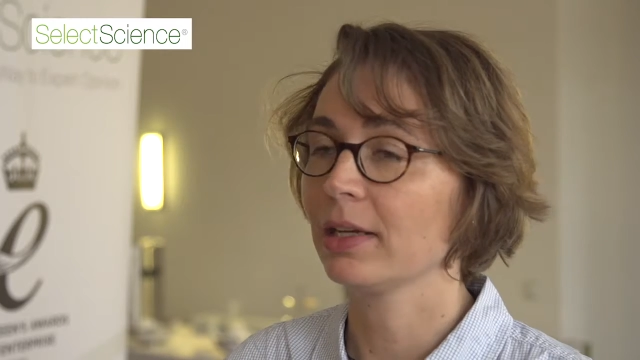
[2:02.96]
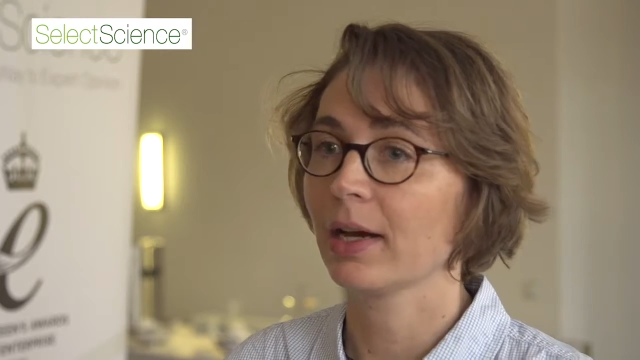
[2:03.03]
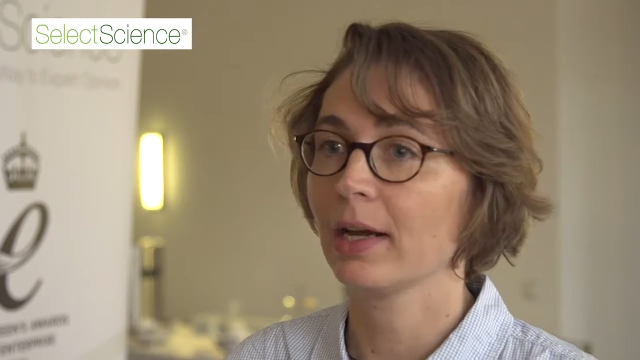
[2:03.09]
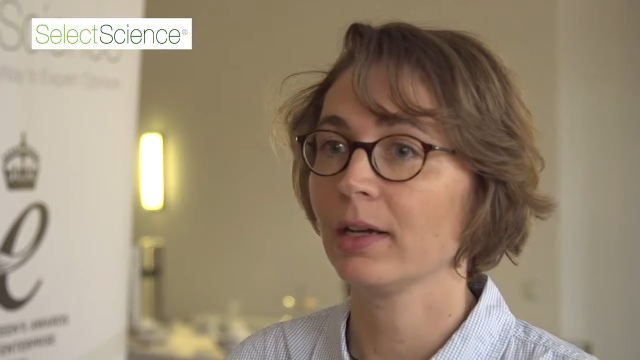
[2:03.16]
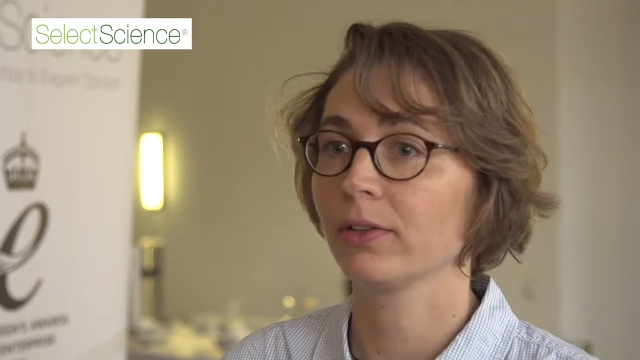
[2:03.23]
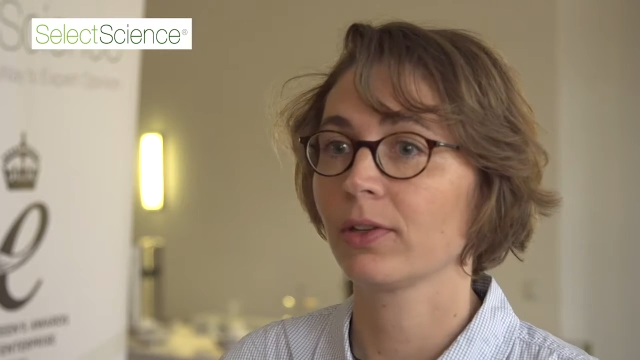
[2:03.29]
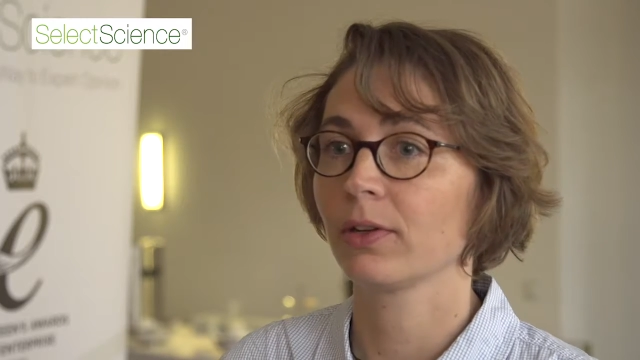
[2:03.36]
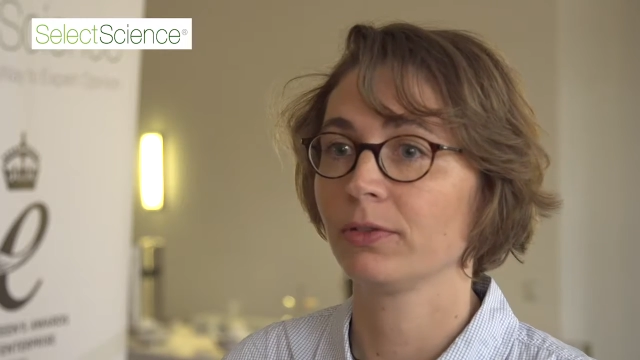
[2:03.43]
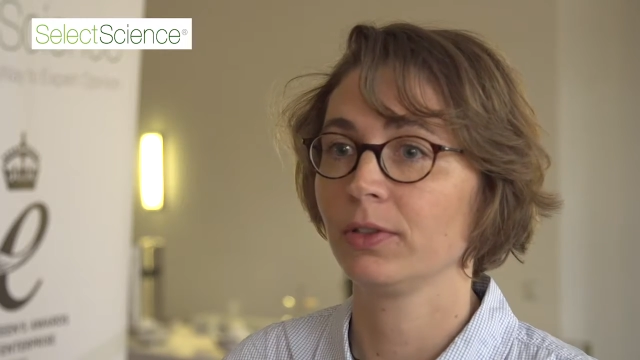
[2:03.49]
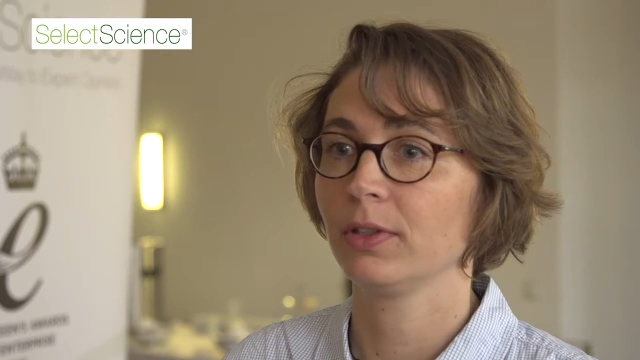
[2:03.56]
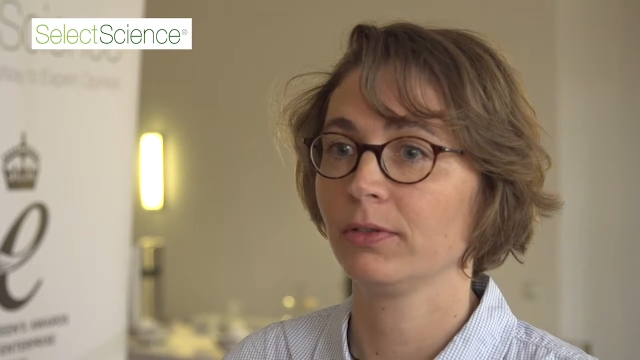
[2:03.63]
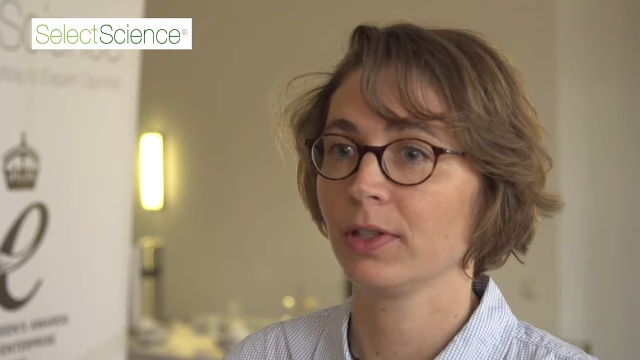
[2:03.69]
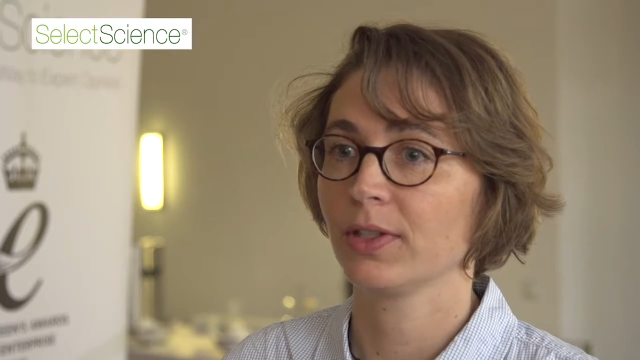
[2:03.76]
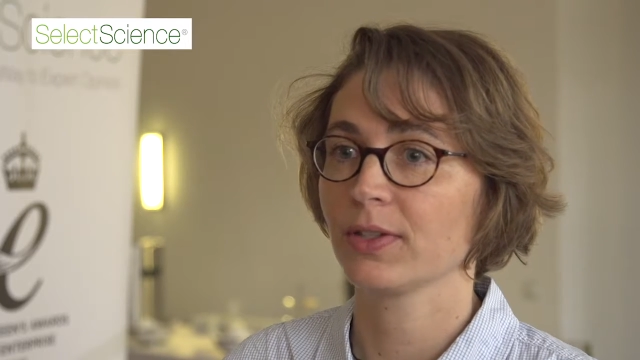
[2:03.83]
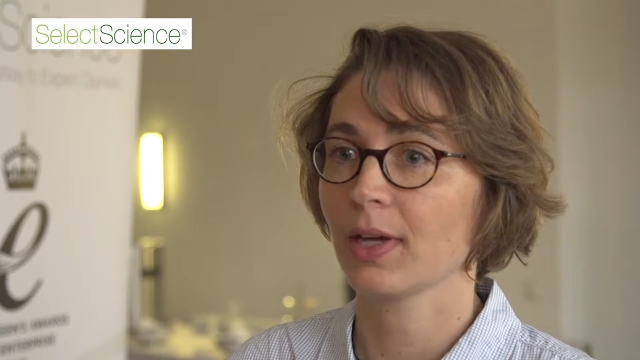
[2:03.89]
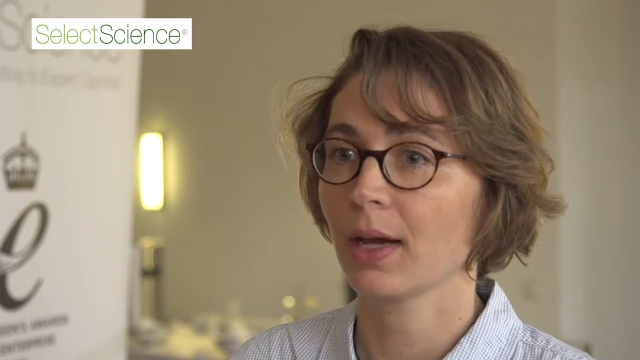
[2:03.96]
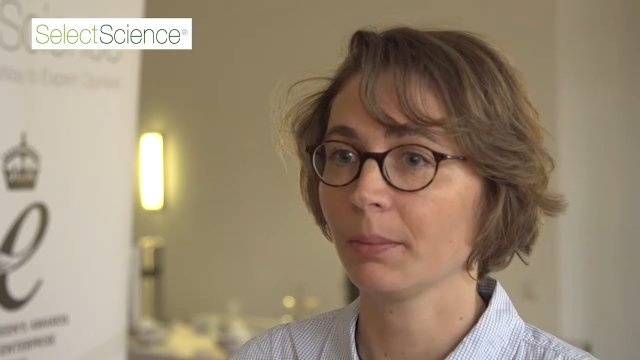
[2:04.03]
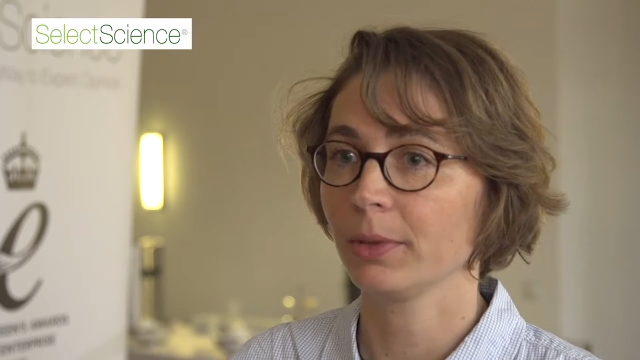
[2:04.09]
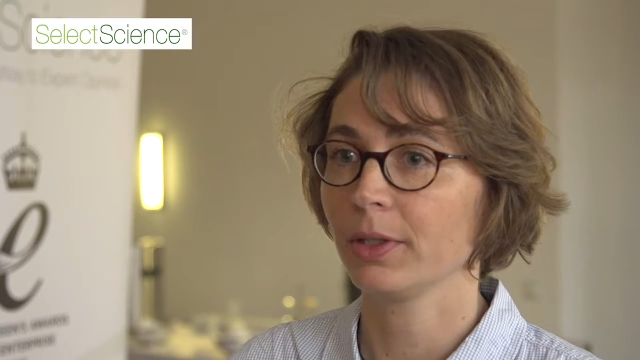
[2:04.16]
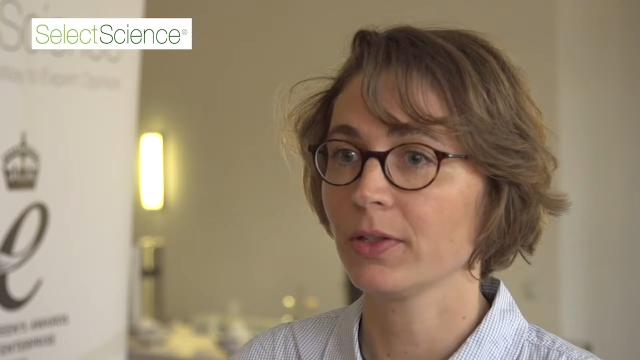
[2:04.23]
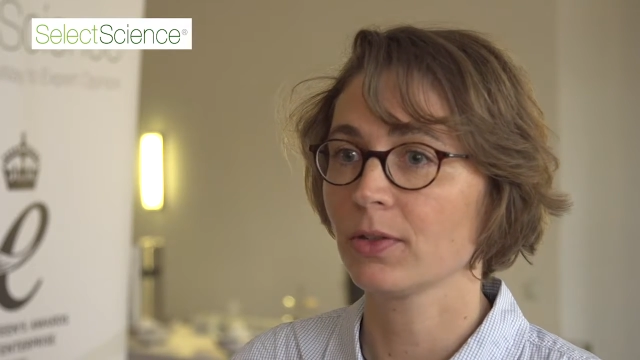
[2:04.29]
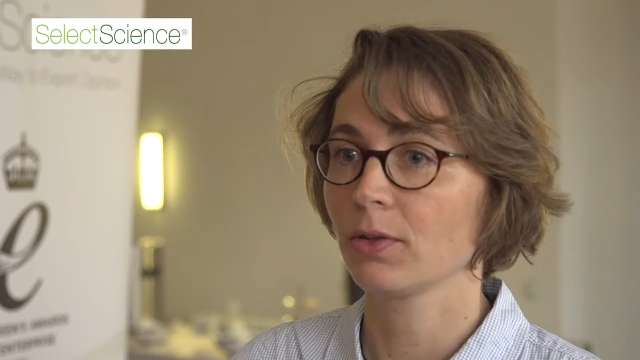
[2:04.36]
kinds of different samples,